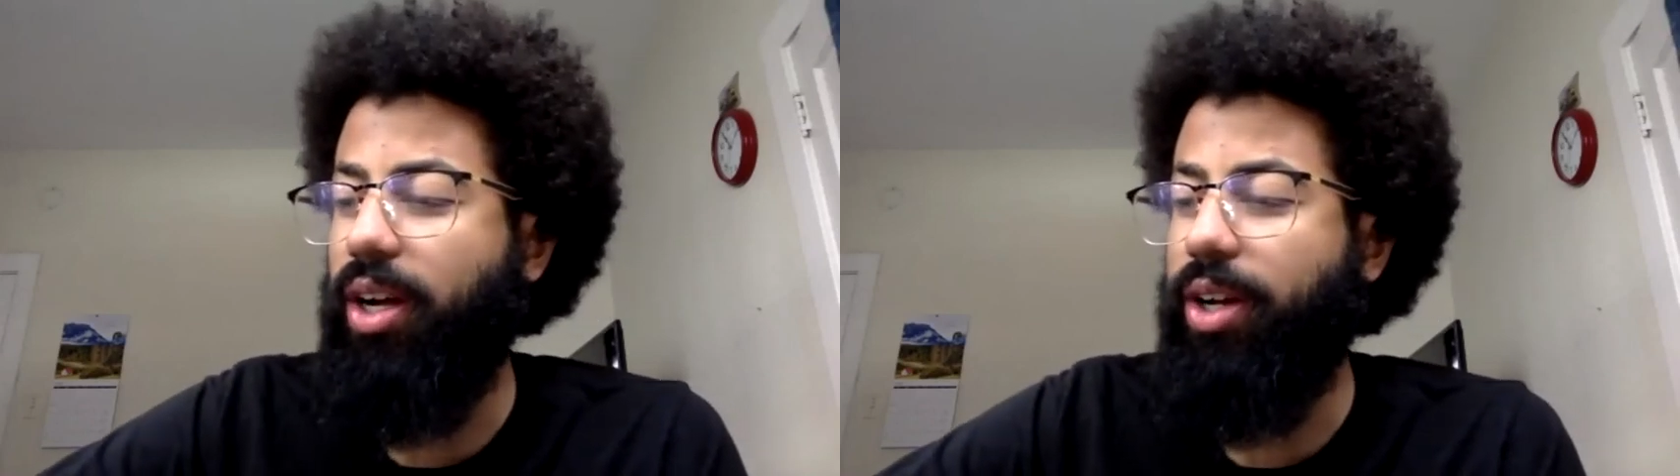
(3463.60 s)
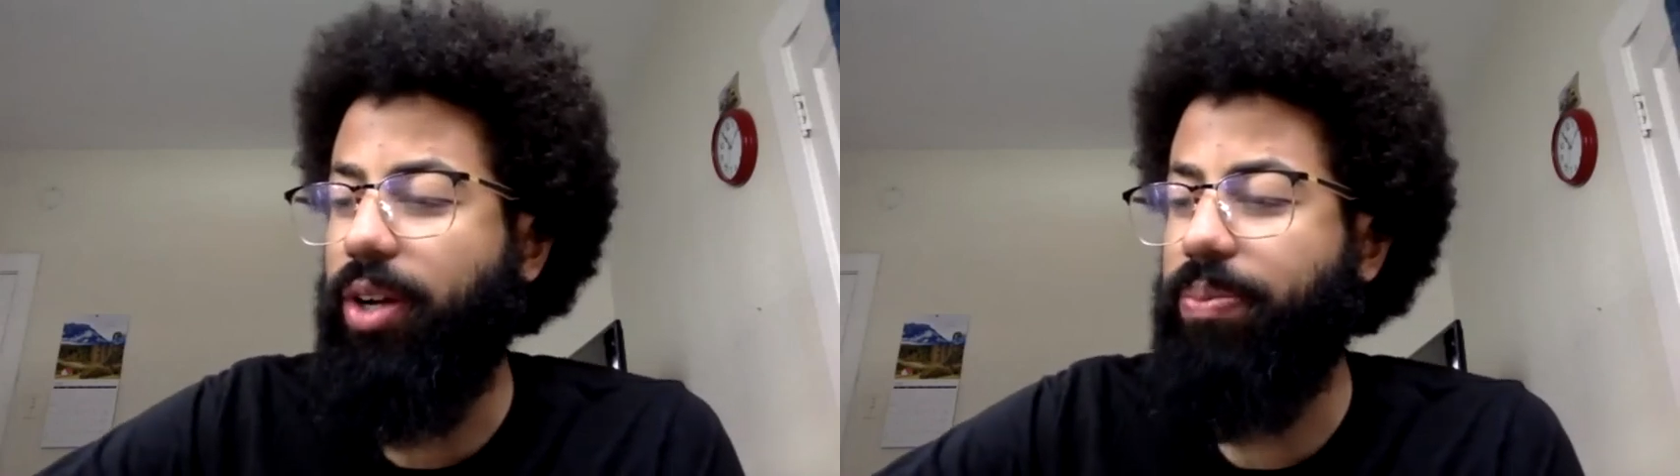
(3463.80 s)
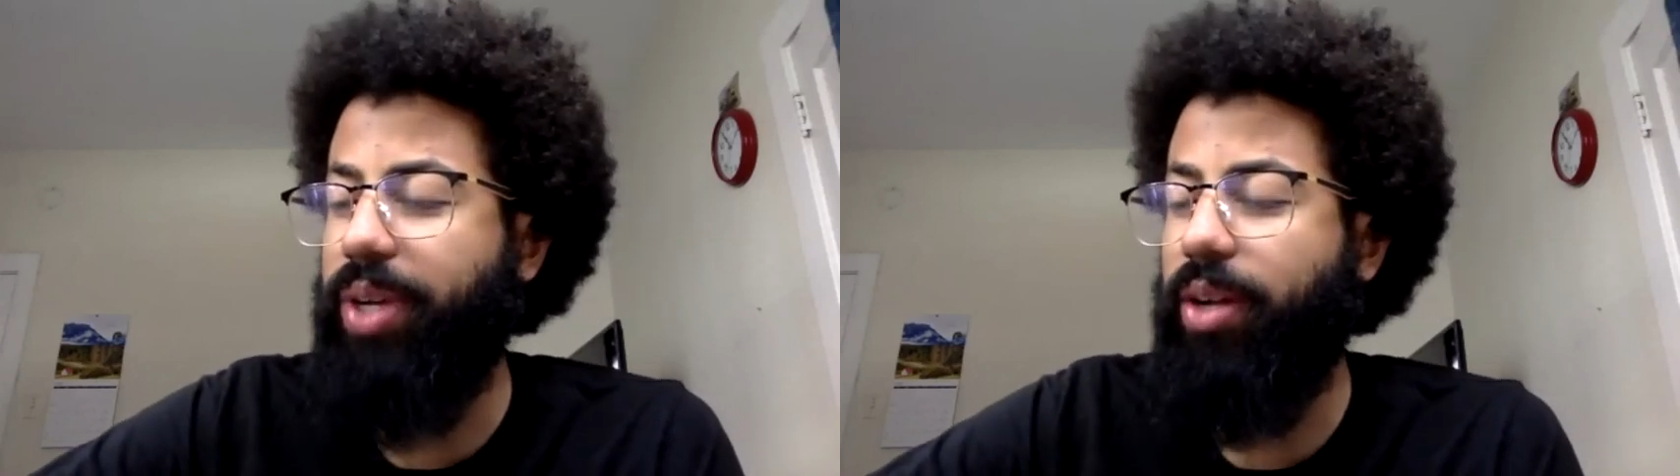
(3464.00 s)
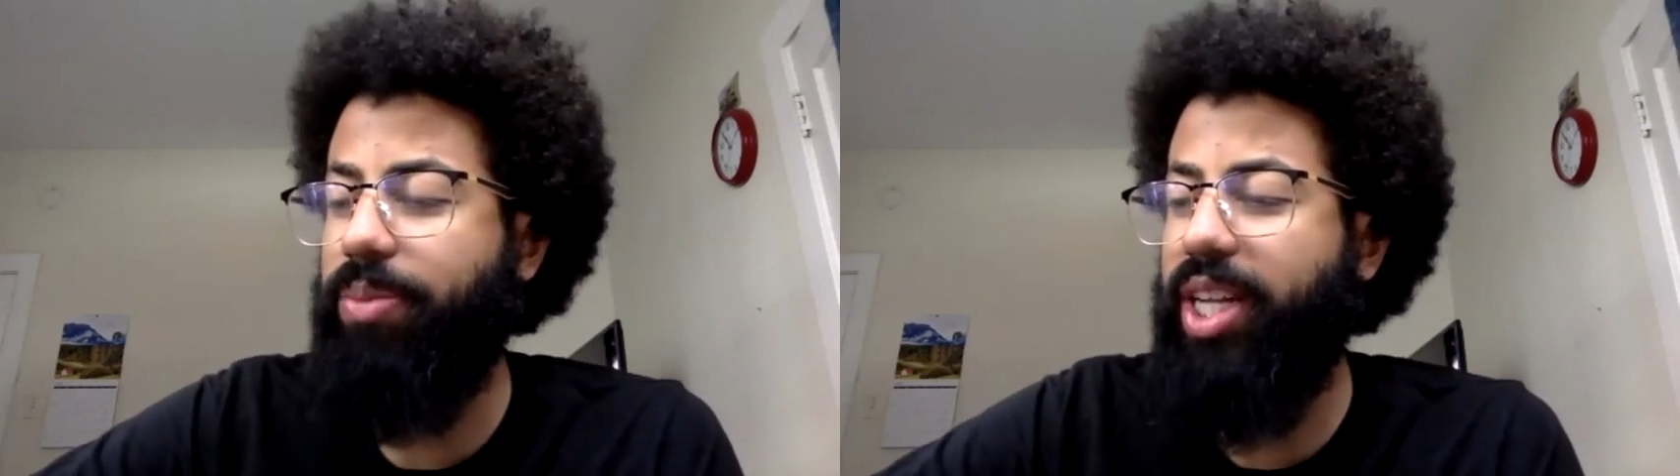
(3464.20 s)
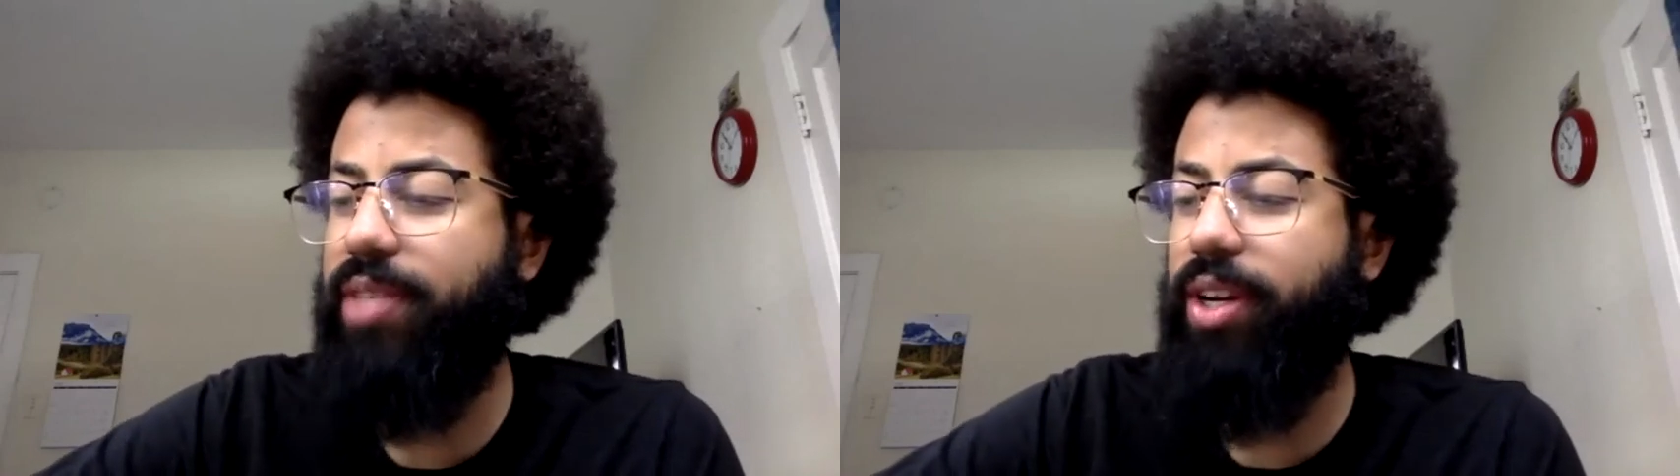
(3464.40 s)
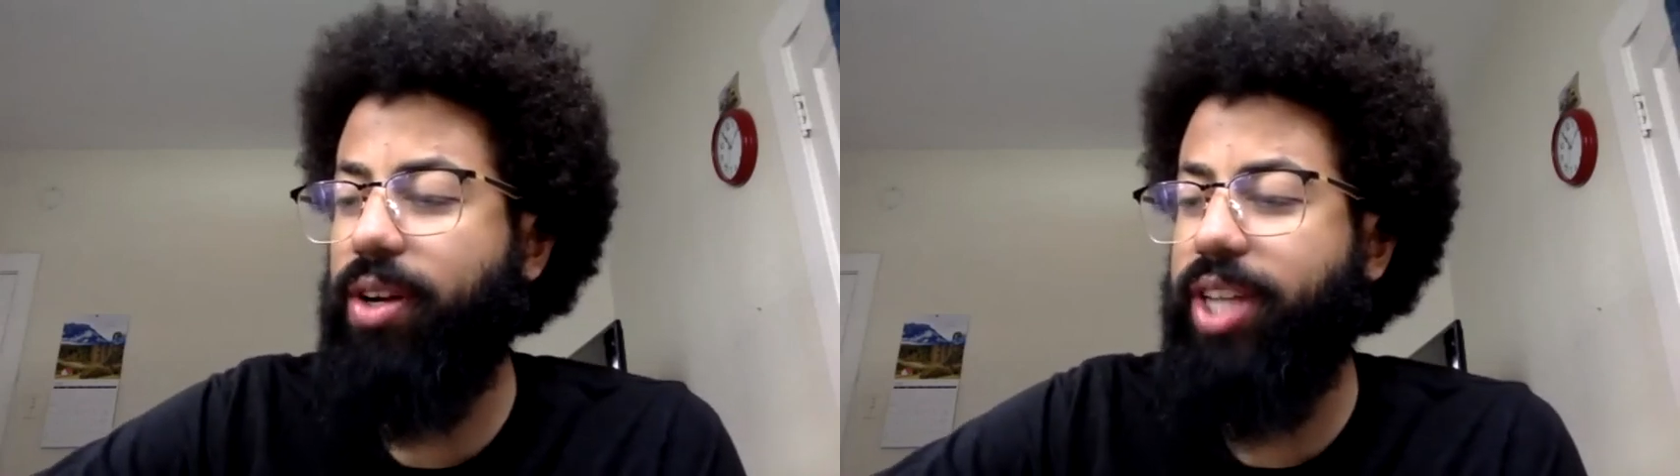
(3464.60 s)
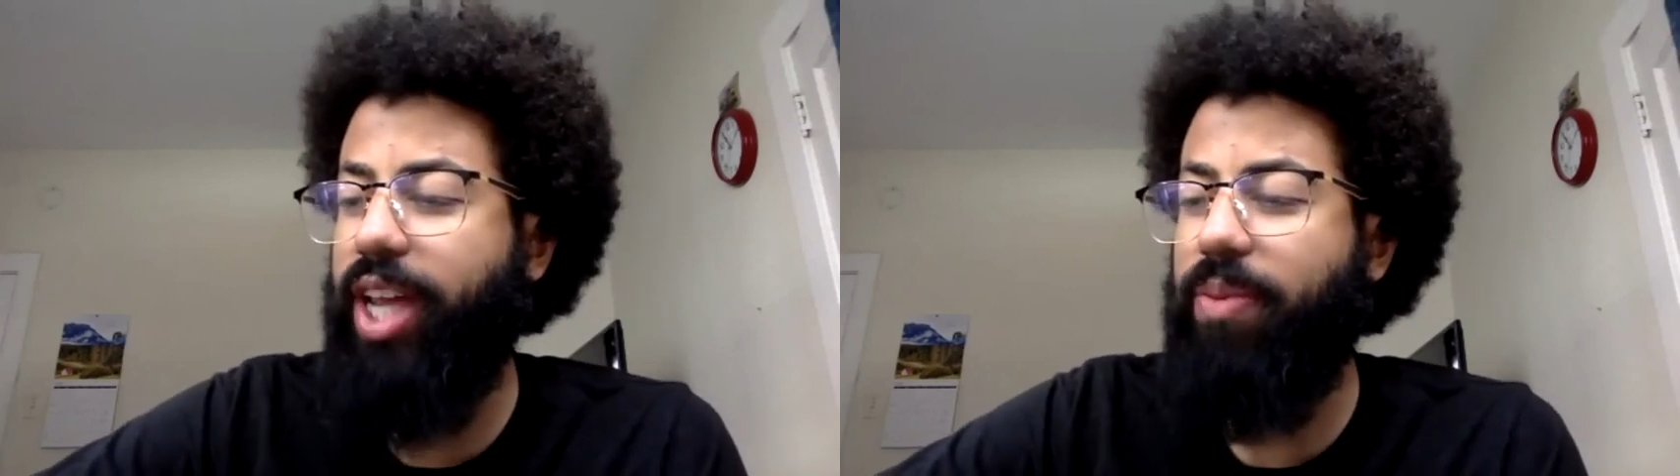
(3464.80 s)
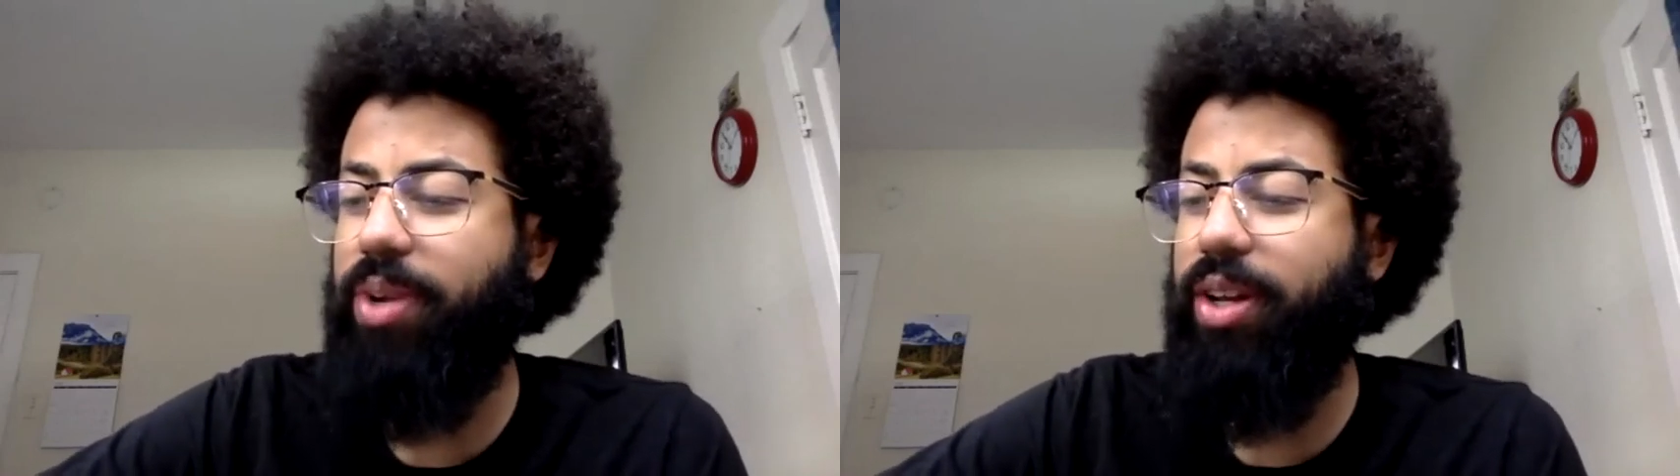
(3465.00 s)
be a means of
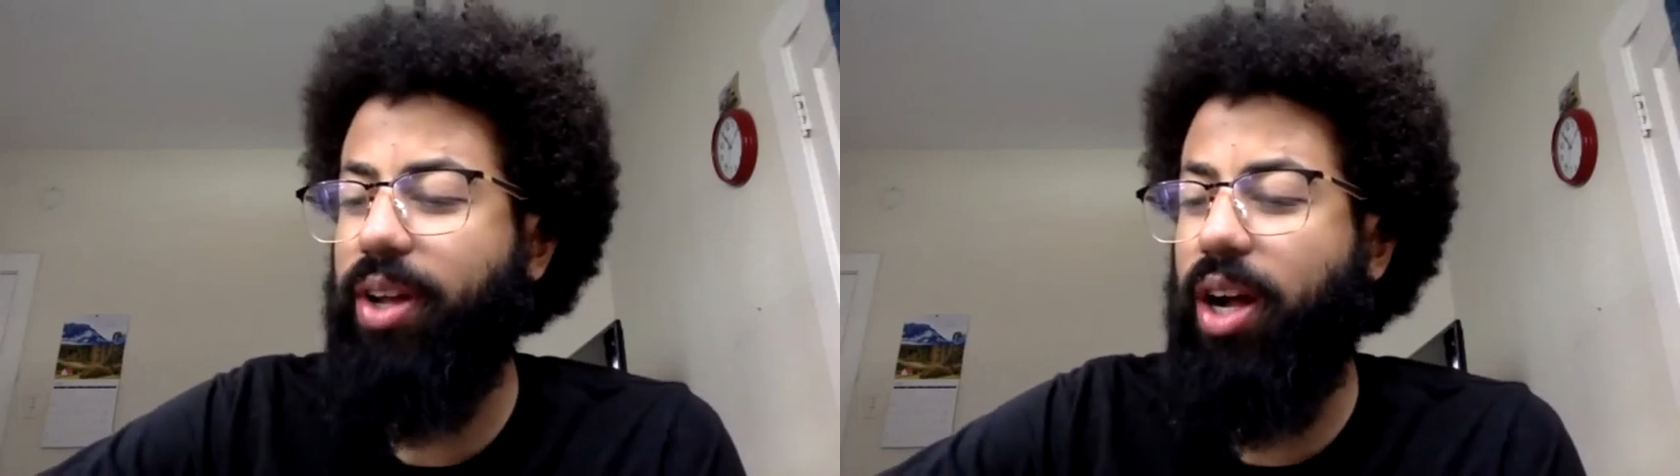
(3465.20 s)
entertainment